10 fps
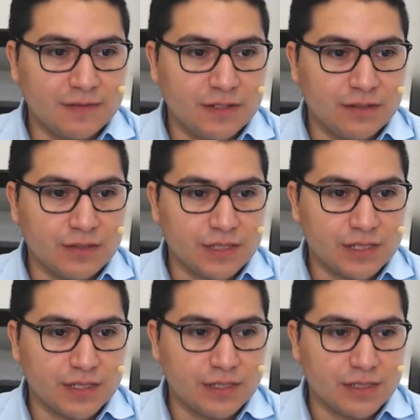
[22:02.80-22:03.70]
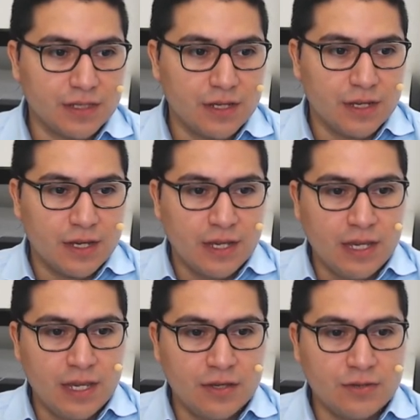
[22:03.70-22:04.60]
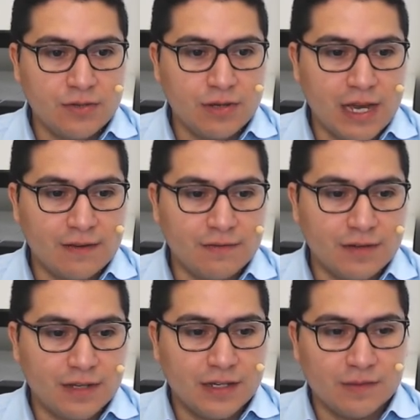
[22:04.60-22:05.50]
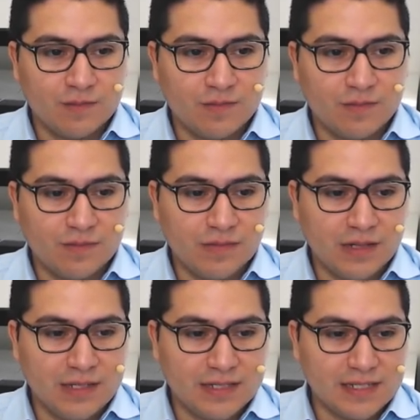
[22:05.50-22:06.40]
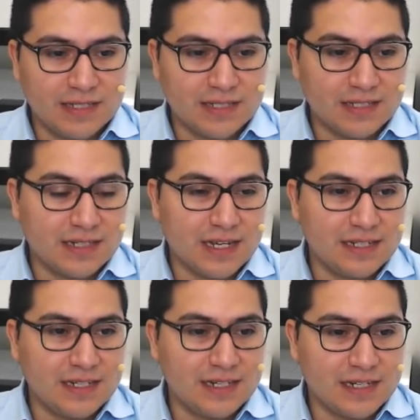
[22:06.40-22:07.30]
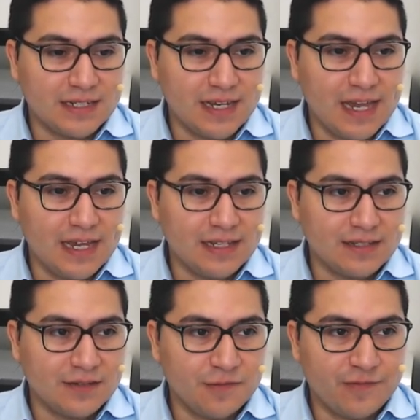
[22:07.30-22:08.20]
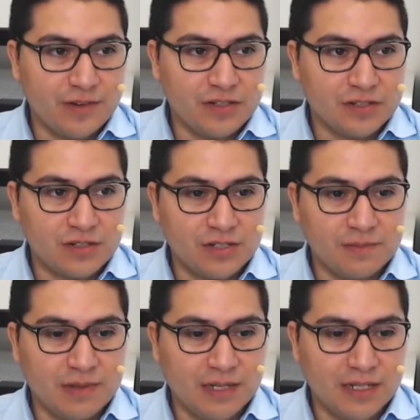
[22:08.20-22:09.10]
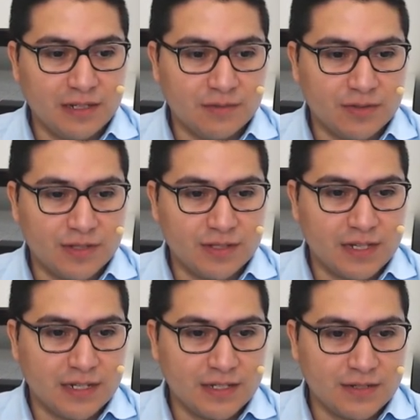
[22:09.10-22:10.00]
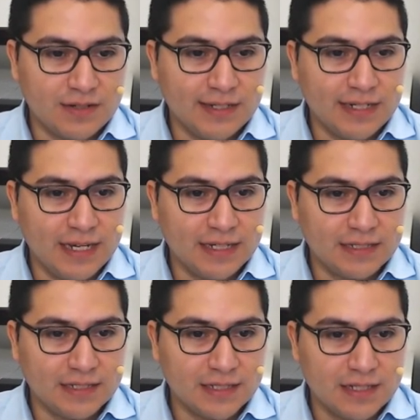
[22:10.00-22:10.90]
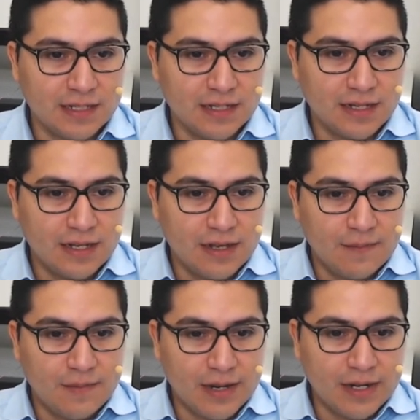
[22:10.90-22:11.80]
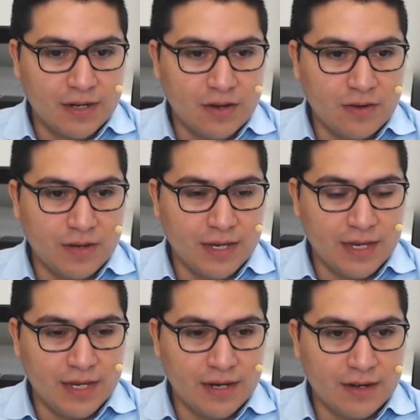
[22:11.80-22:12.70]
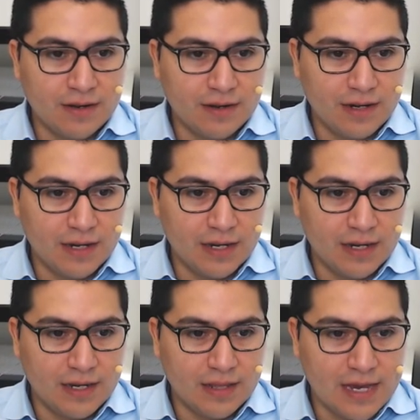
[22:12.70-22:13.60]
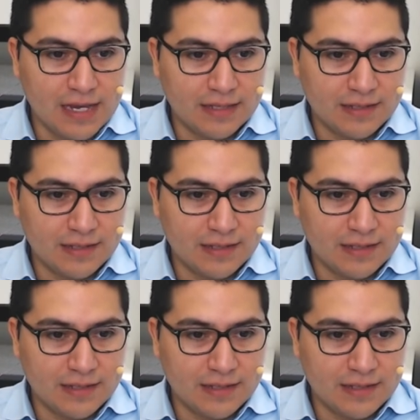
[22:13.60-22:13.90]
usages. Here you do have, at least this is 1998, so very certain palladium, so this is not necessarily linked. But I know here that